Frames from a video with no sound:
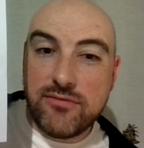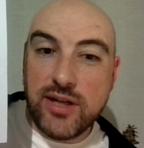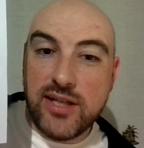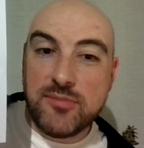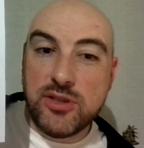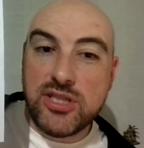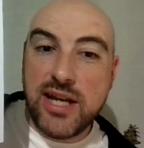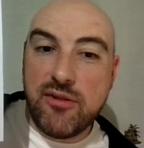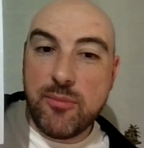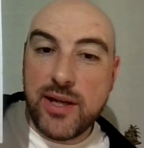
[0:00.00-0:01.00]
race, but
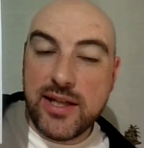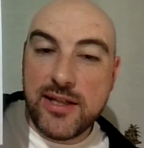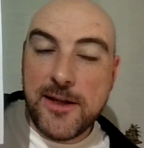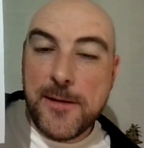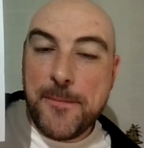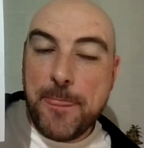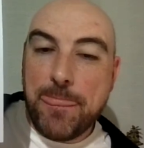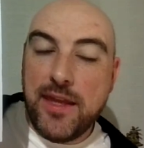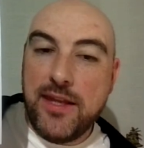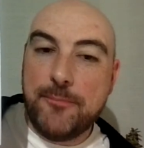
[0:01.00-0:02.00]
Sharabang,
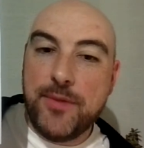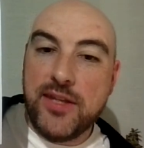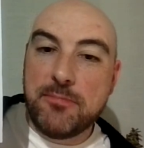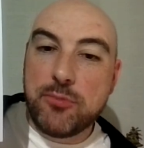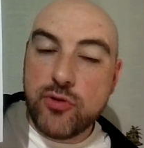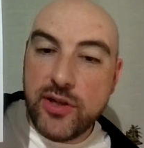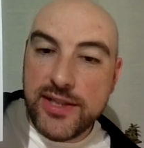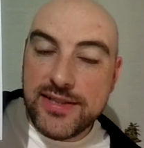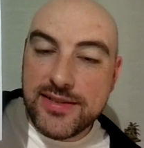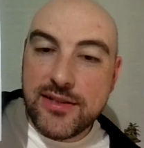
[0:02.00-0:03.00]
it's
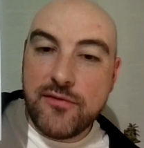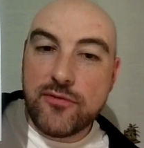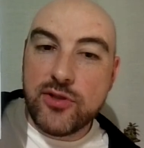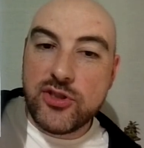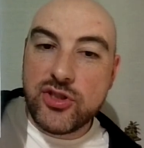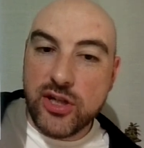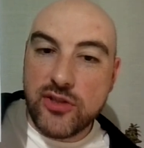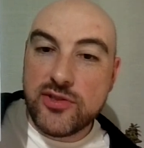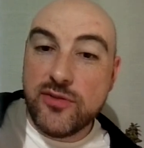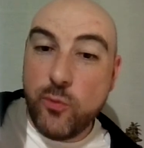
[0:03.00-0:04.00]
priced for its
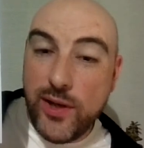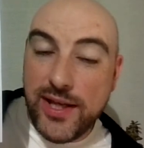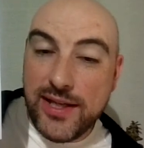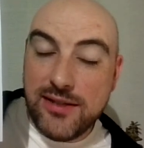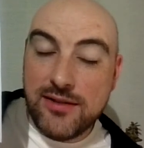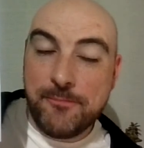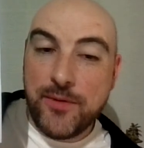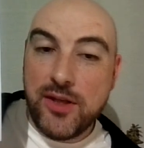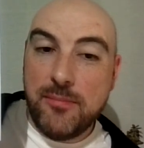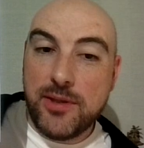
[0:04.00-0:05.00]
chance of winning
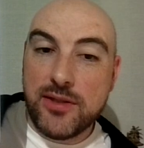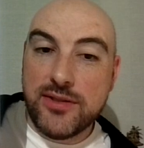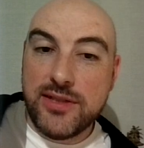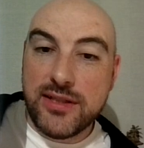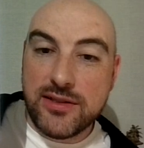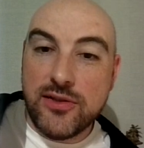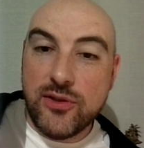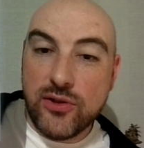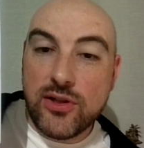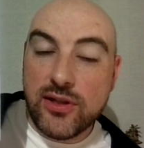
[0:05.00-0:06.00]
because it doesn't
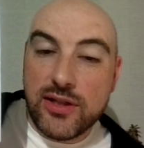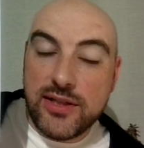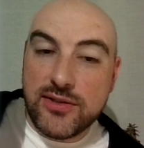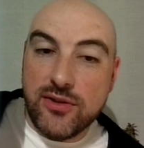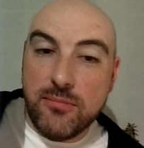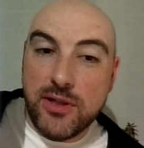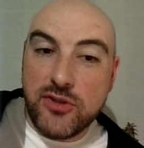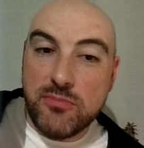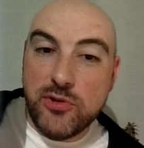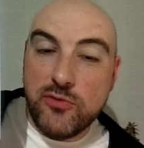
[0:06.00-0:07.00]
look like it's got
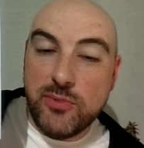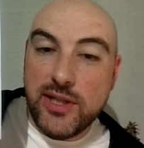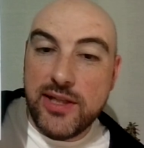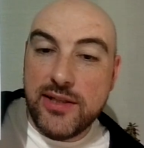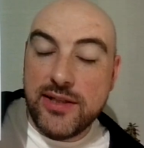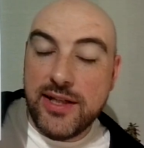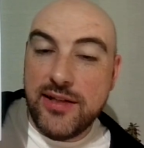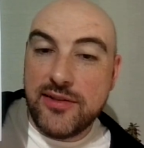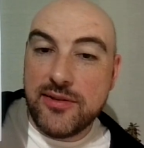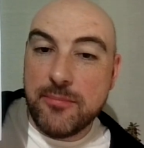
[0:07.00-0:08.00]
much movement in
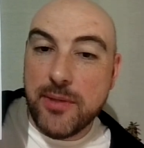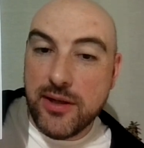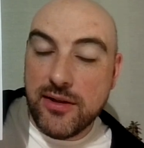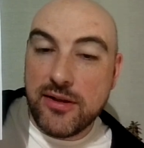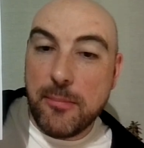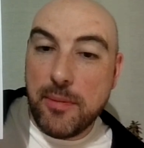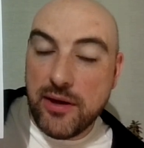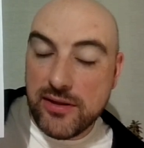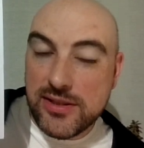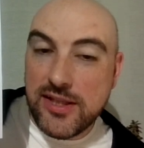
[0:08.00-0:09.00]
its mark,
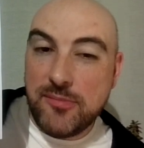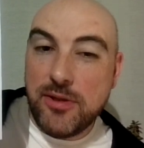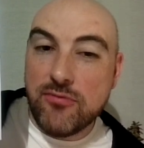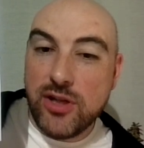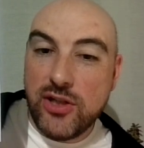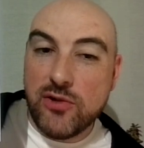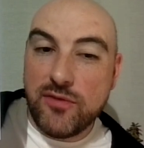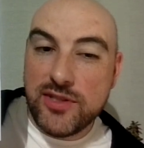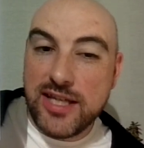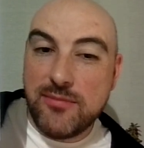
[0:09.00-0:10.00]
but it's been running off
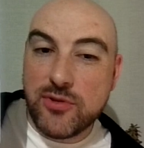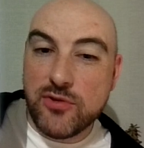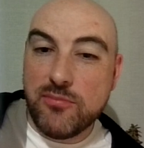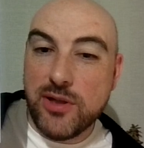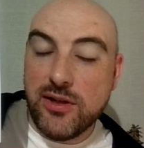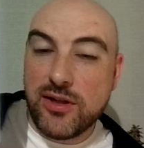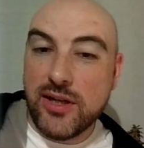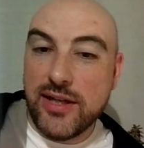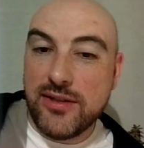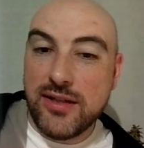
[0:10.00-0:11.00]
the same sort of mark
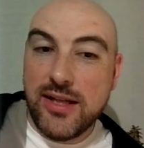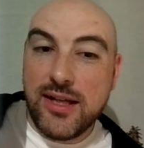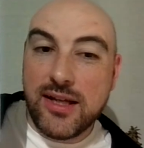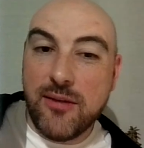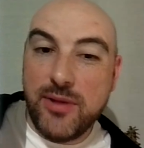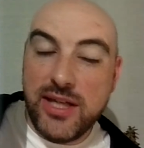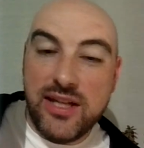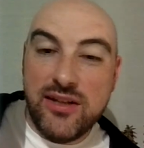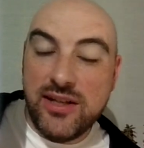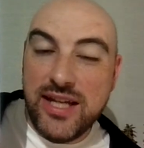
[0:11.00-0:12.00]
and coming
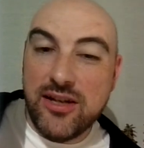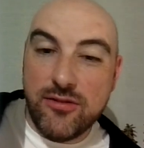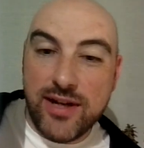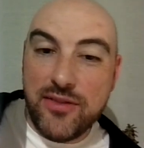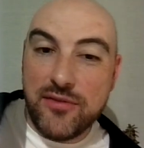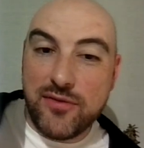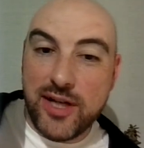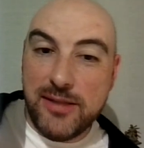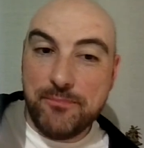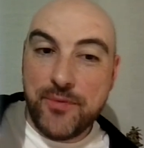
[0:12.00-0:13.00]
in and around the
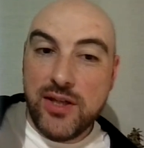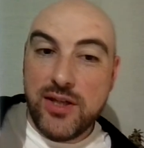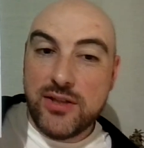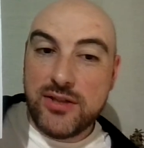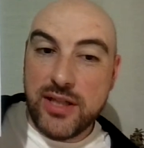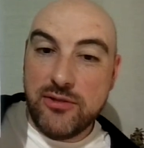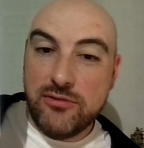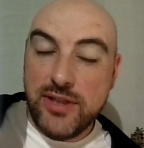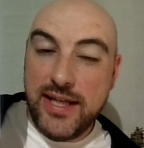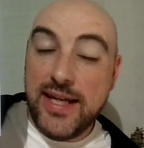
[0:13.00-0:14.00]
frame. So
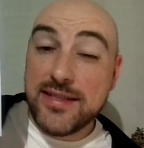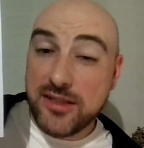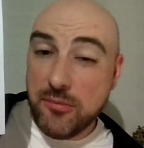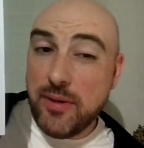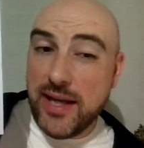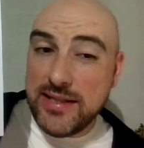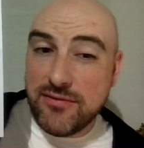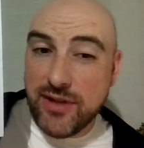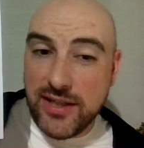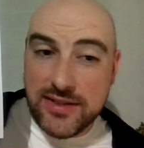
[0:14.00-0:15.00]
it is a
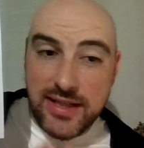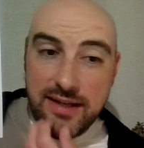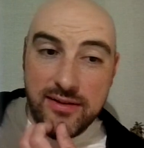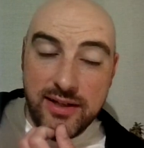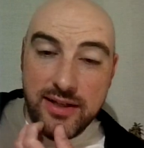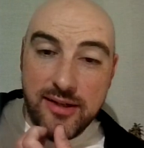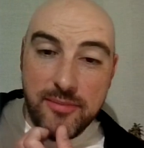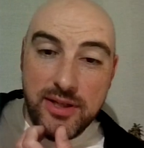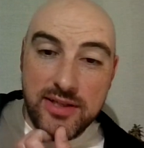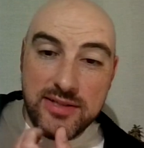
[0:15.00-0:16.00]
competitive race, that,
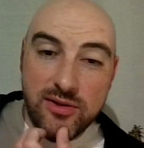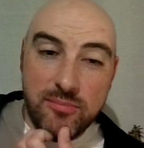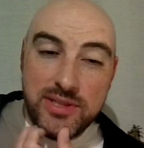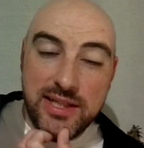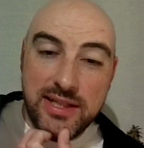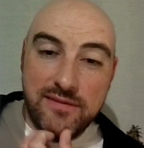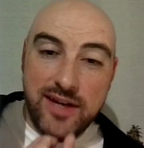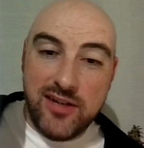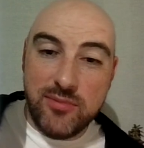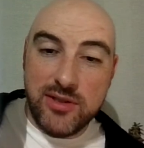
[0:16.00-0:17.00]
and it's not particularly
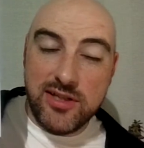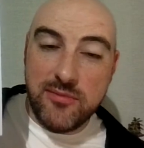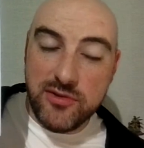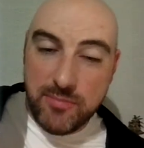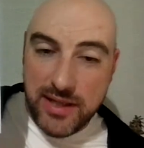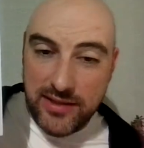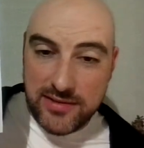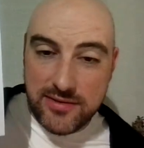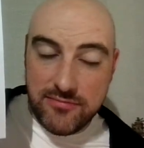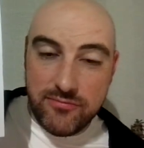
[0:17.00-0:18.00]
favourable in terms of
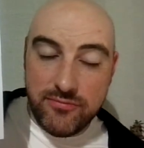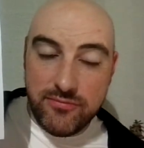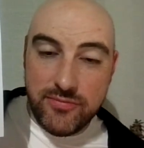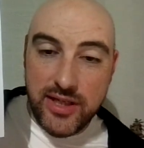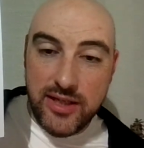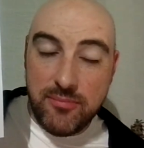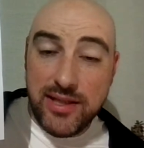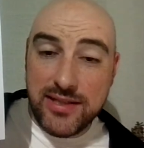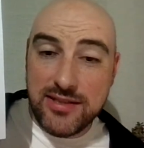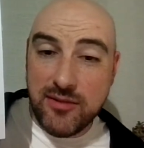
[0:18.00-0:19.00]
place
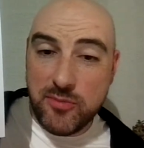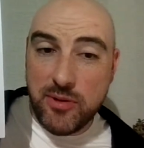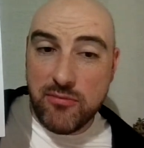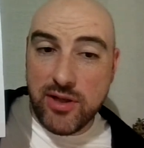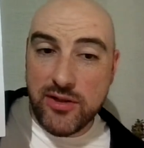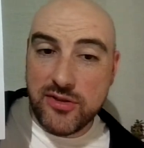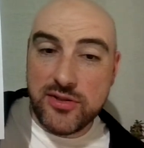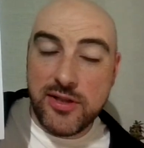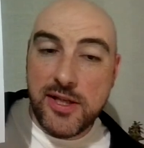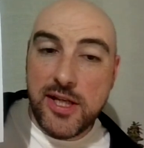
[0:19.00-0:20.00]
terms per
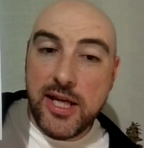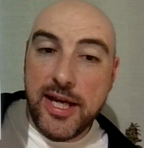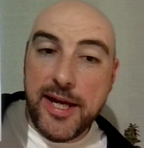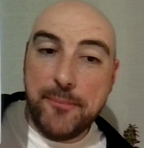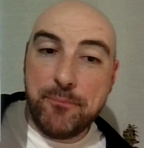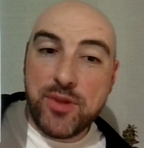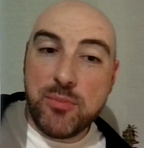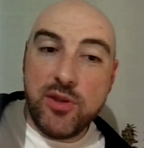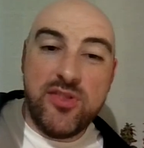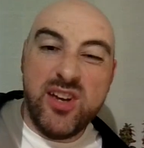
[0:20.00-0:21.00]
runners.
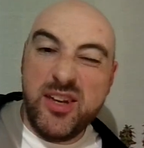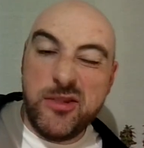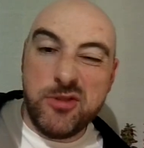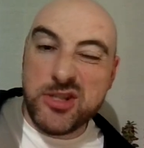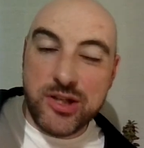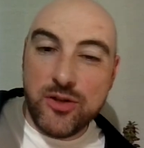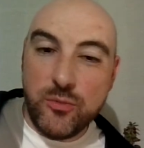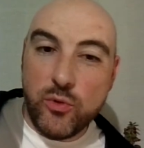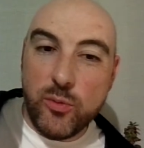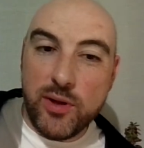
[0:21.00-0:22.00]
But 33s, I
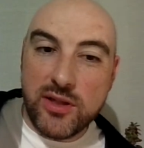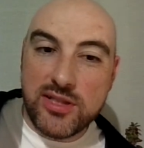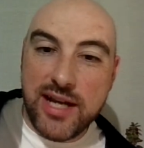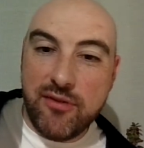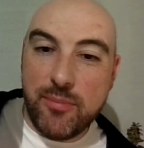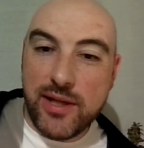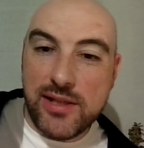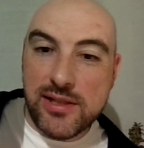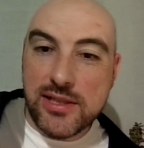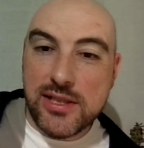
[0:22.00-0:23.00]
couldn't walk past
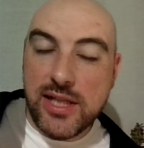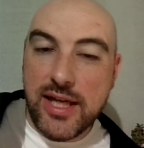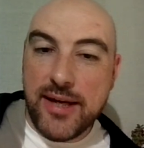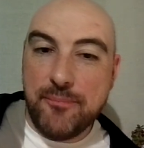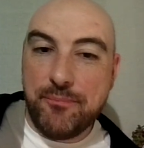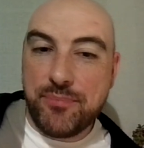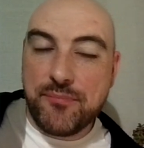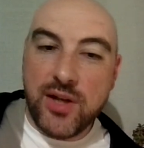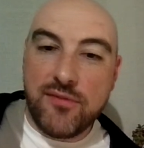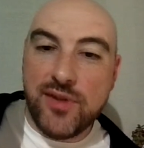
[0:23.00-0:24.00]
Sharabang.
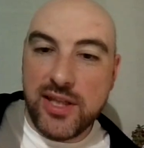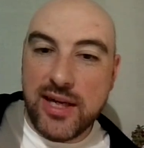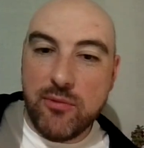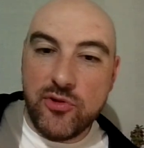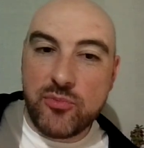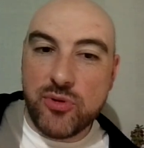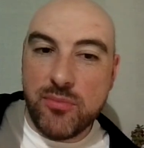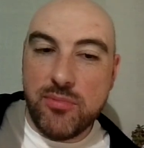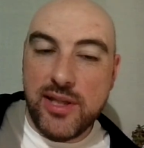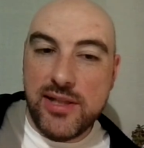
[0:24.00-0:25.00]
I think that one's
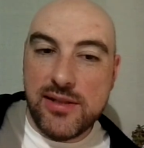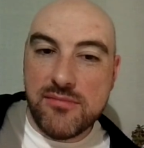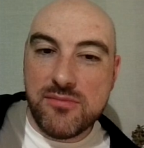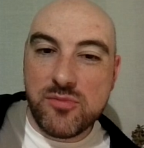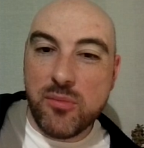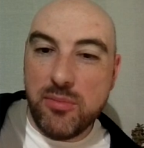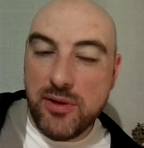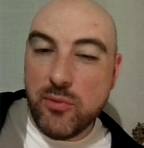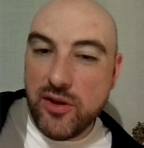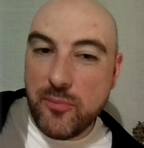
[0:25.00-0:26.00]
probably
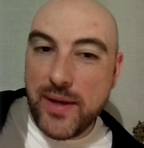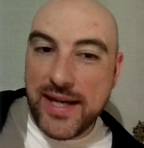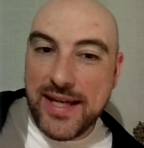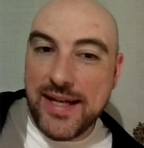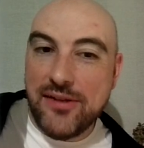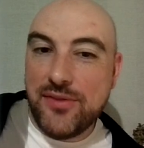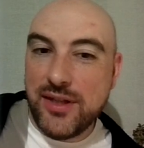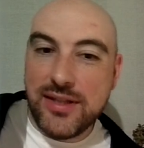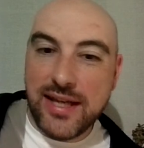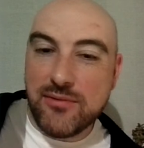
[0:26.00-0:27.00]
worth backing
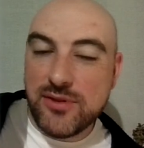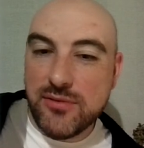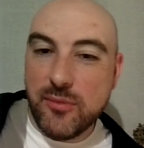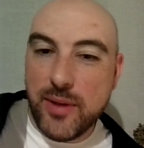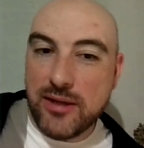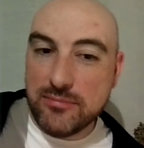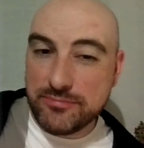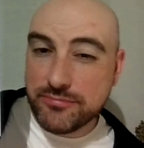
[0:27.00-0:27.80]
anything down to about